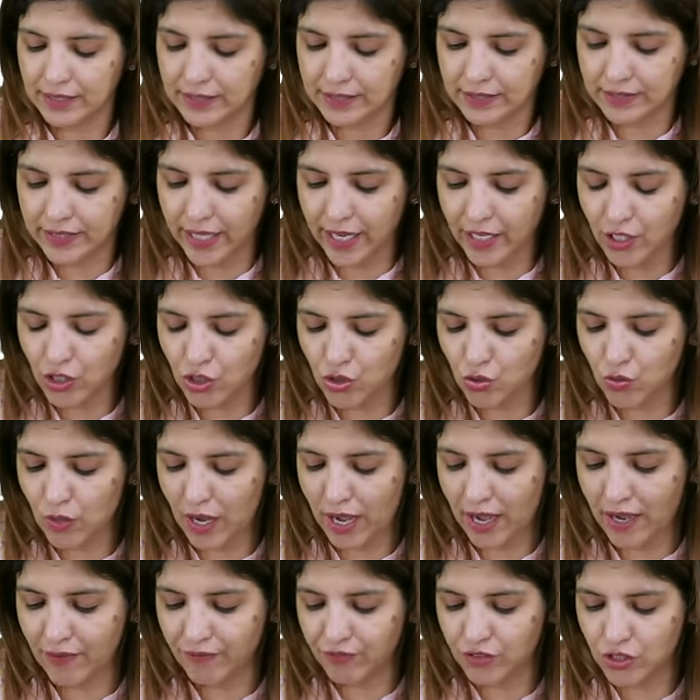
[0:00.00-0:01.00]
Then you
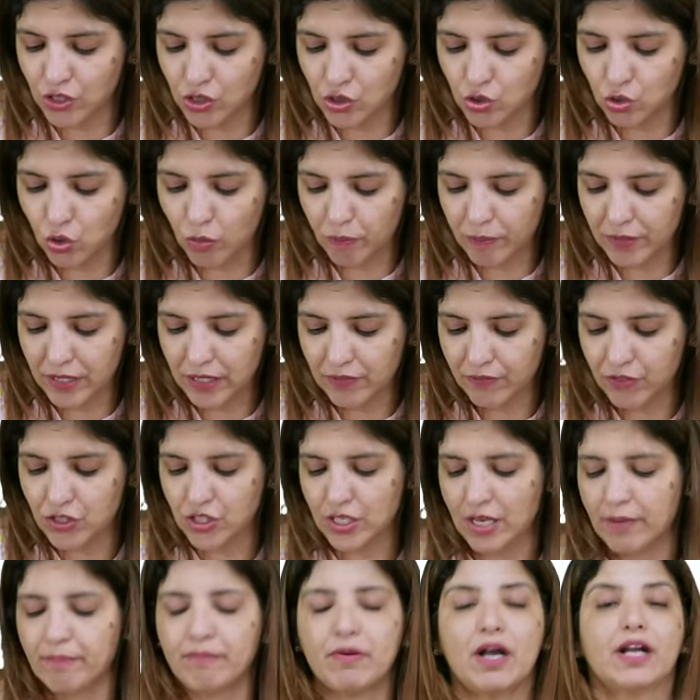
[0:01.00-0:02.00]
have this opening which
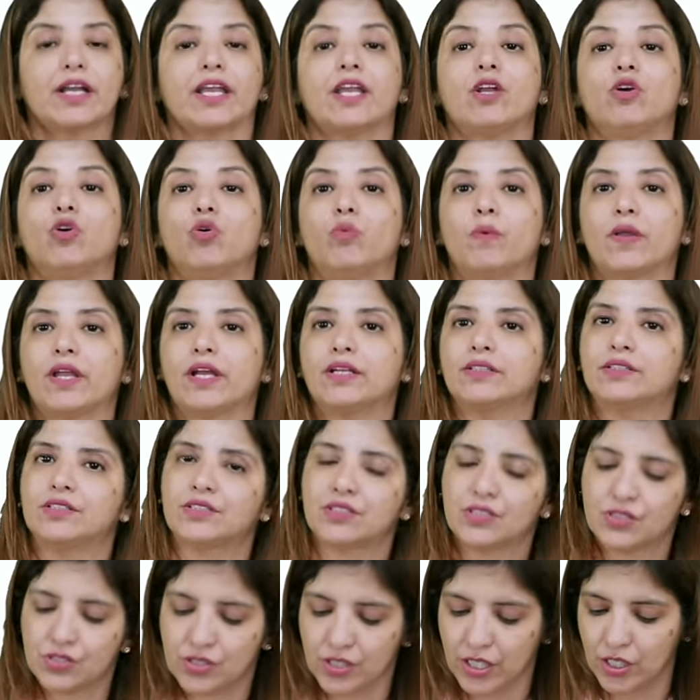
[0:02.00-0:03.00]
I am marking over here. This
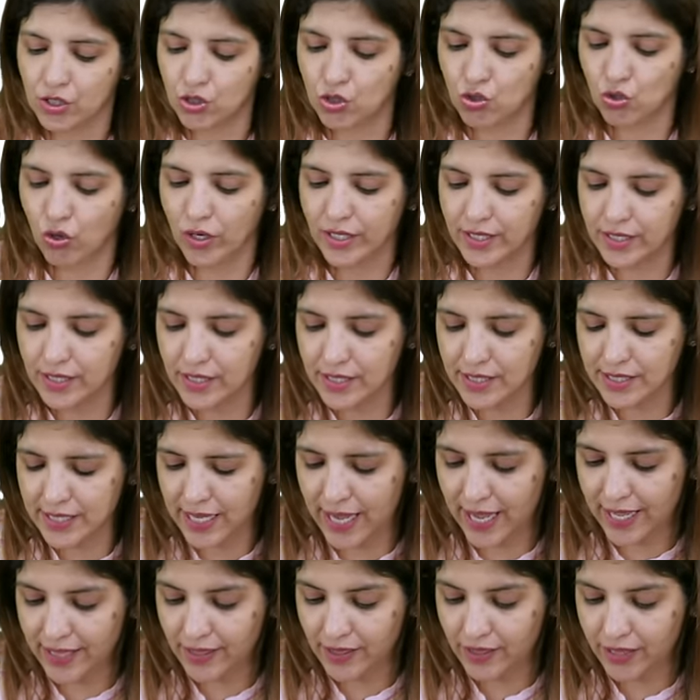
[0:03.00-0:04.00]
is the introitus.
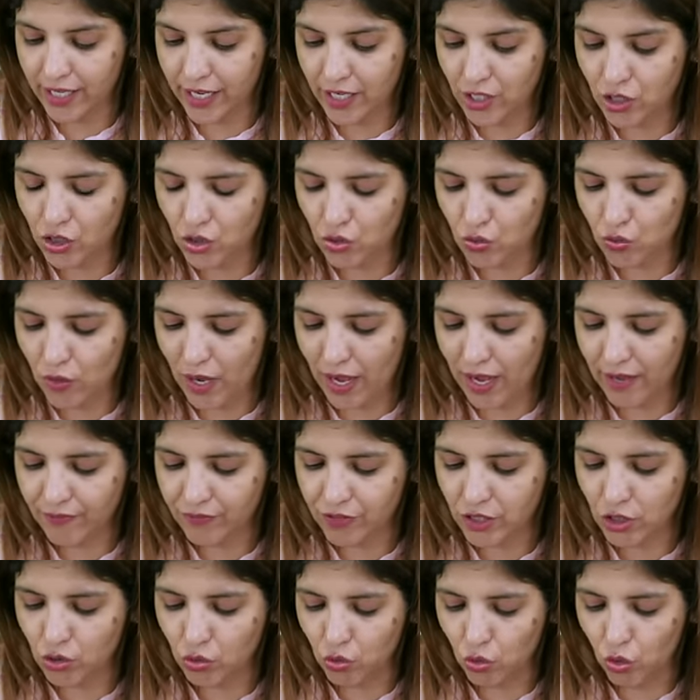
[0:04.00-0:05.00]
And then you have
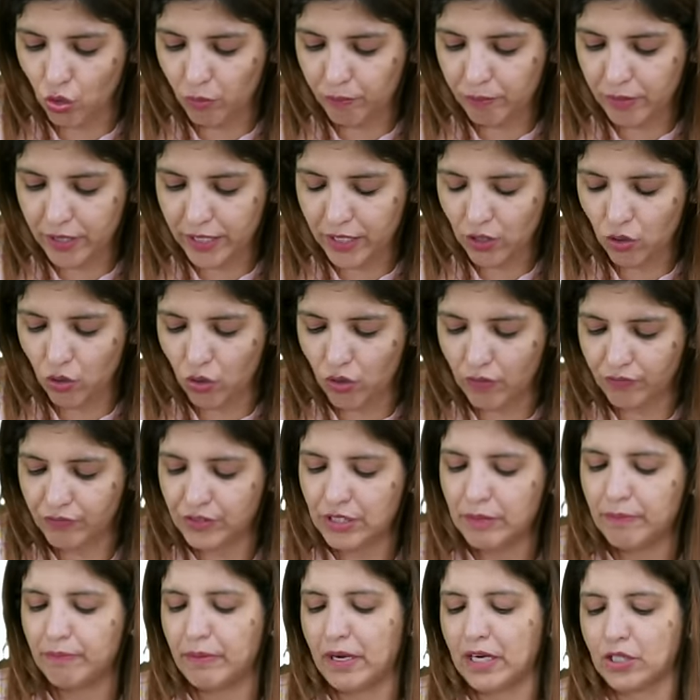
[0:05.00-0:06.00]
the opening of
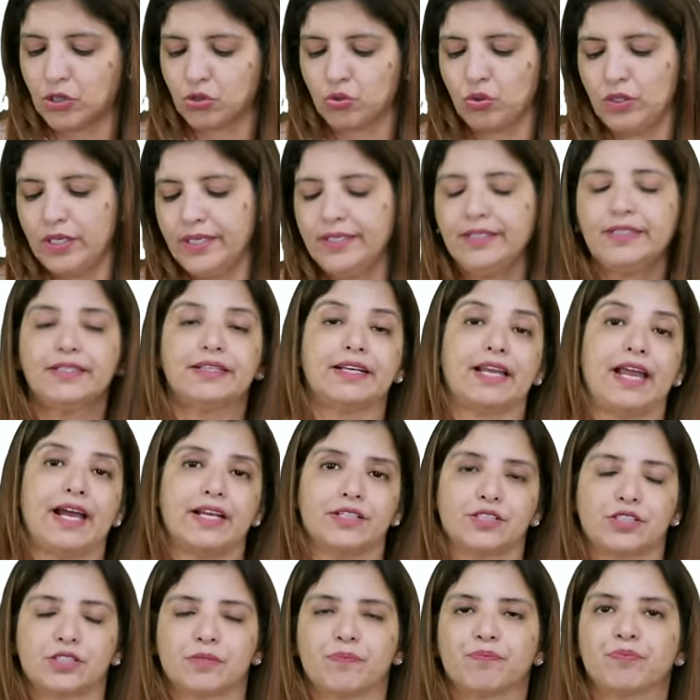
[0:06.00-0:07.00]
the Bartholin
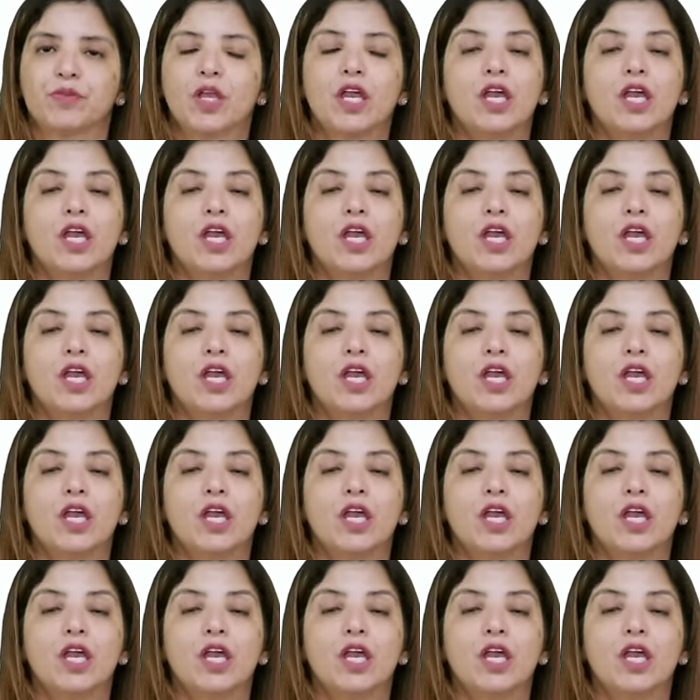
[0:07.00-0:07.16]
glands.